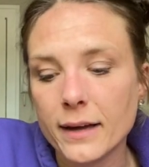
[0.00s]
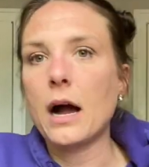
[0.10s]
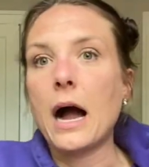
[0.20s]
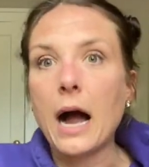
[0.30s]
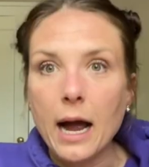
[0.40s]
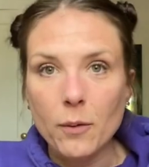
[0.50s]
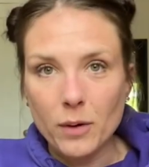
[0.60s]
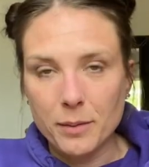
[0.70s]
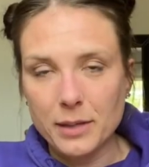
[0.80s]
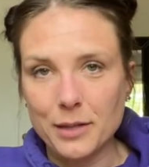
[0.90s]
I want
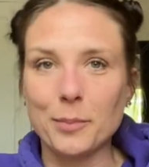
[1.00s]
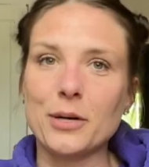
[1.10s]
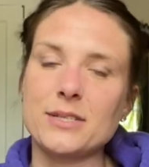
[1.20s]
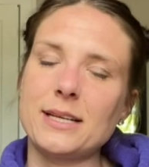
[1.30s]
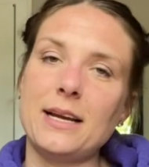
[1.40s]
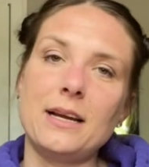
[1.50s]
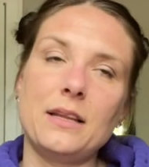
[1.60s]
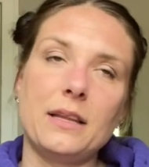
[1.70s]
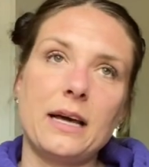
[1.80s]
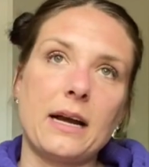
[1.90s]
to be the person
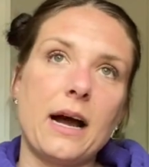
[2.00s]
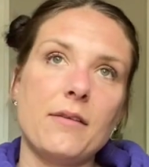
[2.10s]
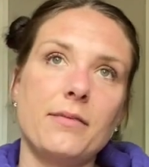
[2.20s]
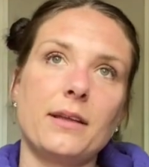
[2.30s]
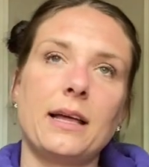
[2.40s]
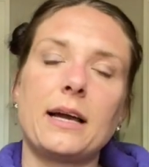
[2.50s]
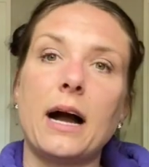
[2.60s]
that I feel like